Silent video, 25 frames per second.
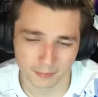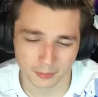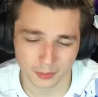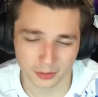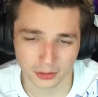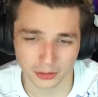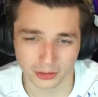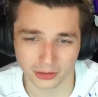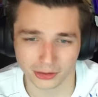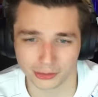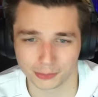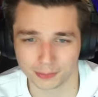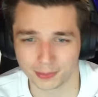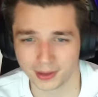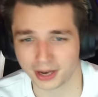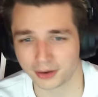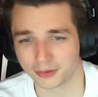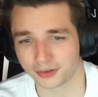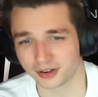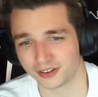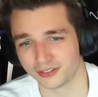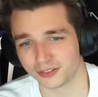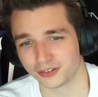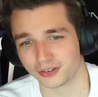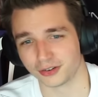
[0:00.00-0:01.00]
We knew this
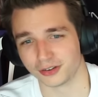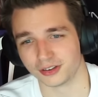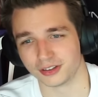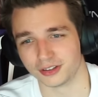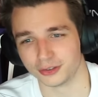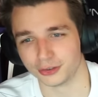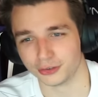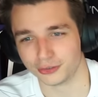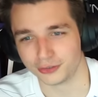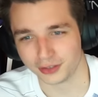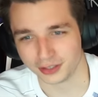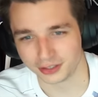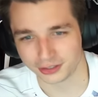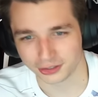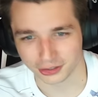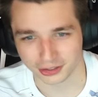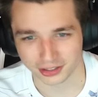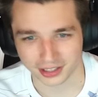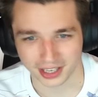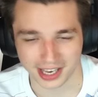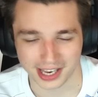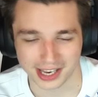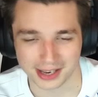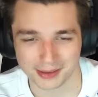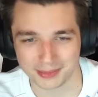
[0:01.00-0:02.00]
back whenever Luffy
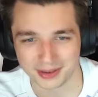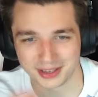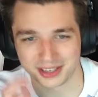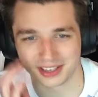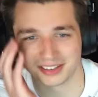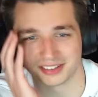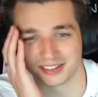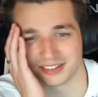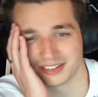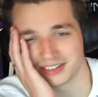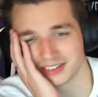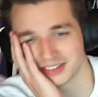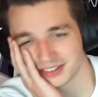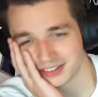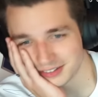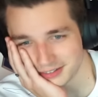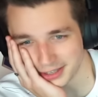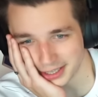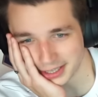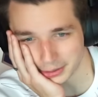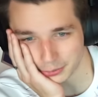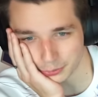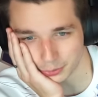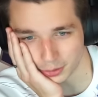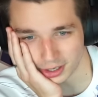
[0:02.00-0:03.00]
took Camie and
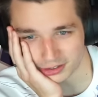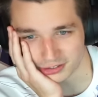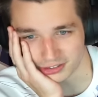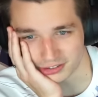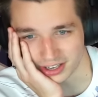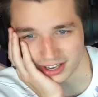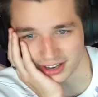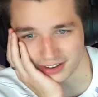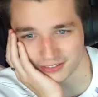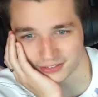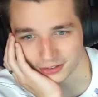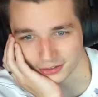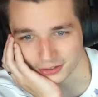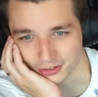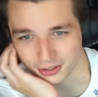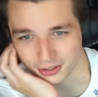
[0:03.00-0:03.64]
like watched after